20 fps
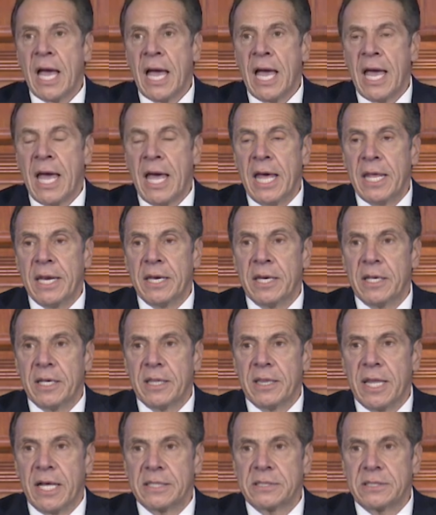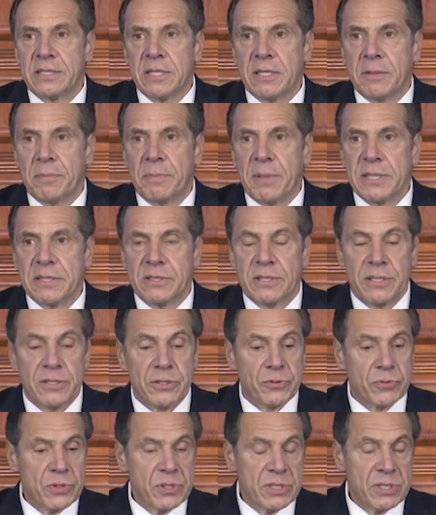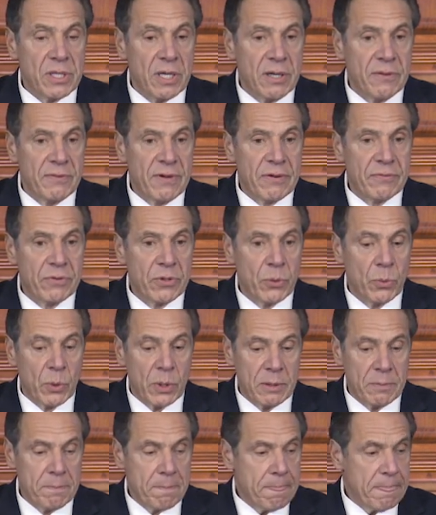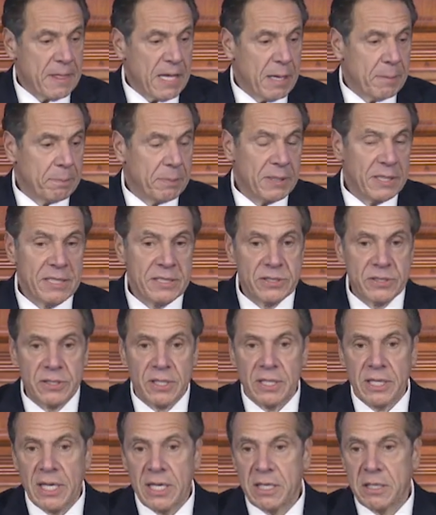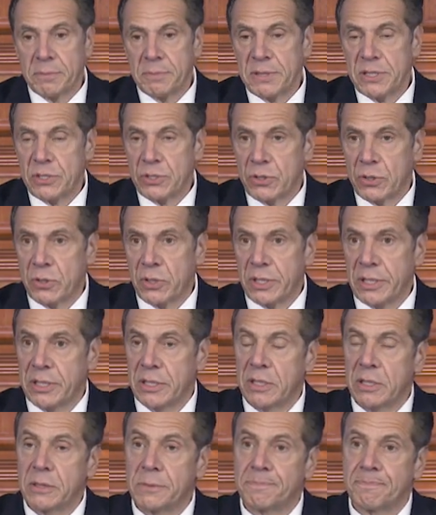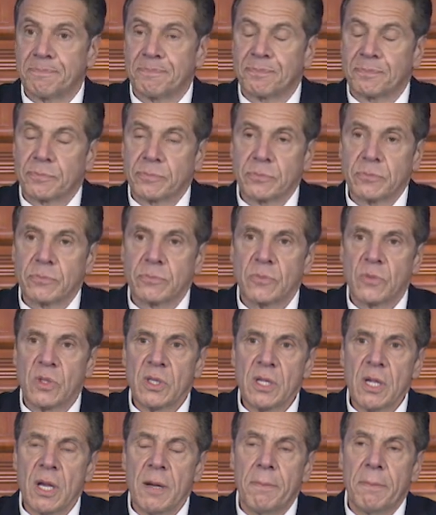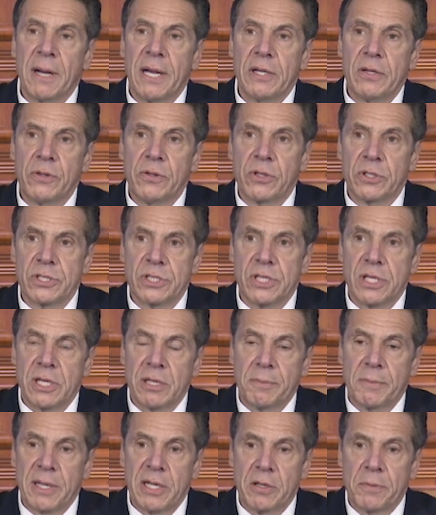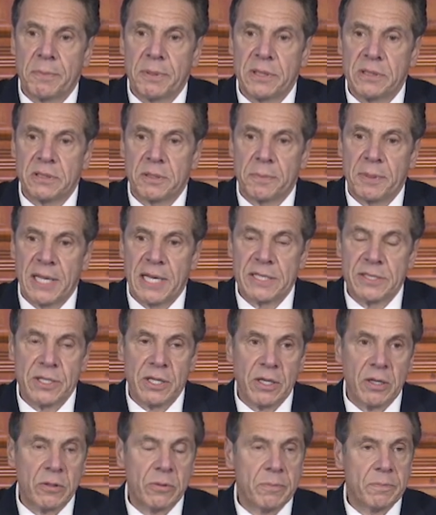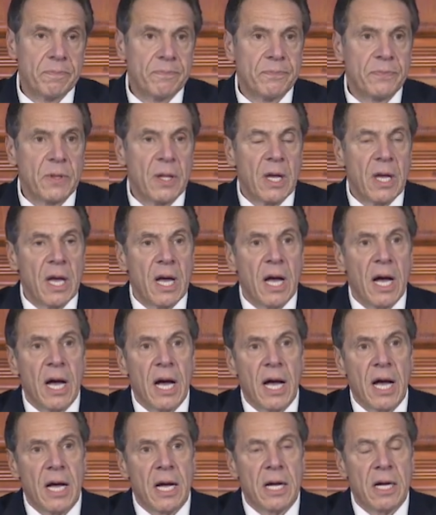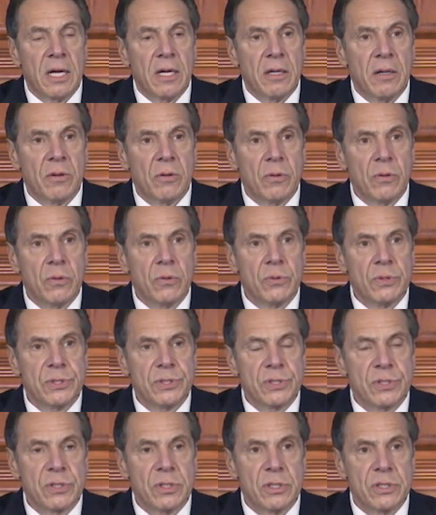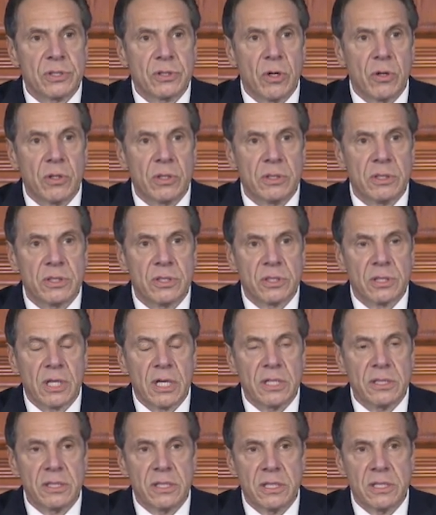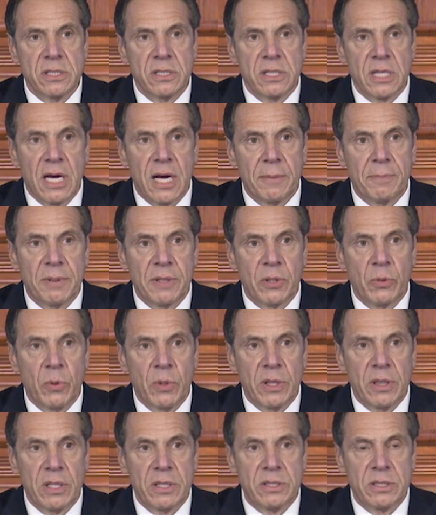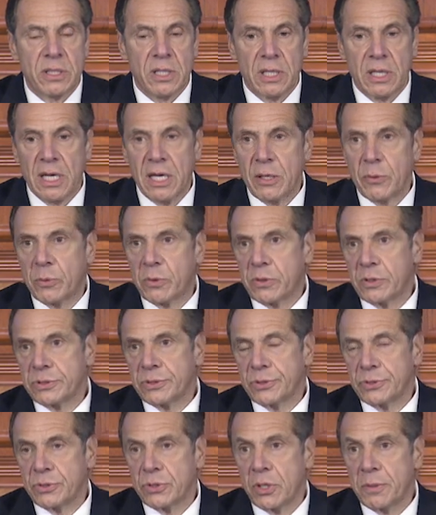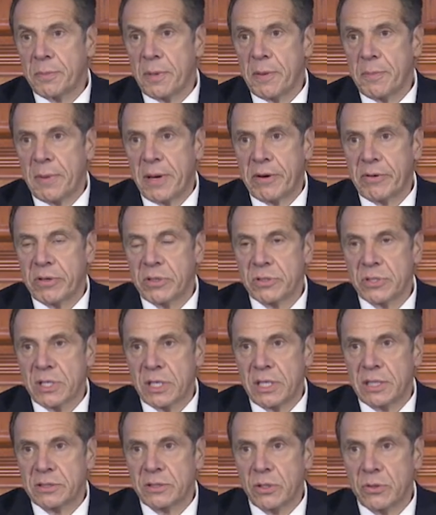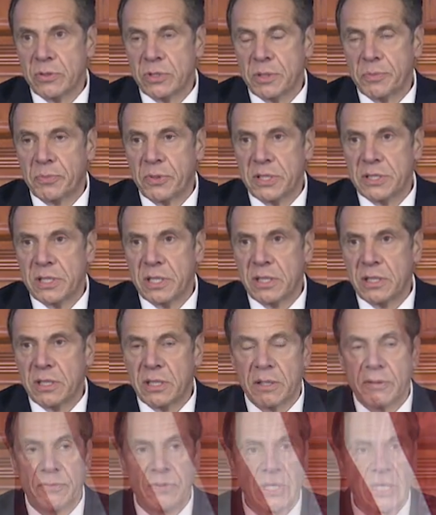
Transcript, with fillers: And that's in the best interest of everyone. I'm pleased today to be joined by New York City Mayor Bill de Blasio, uh, who is, is going to discuss this topic with us today. We're also joined by Mario Cilento, who's the president of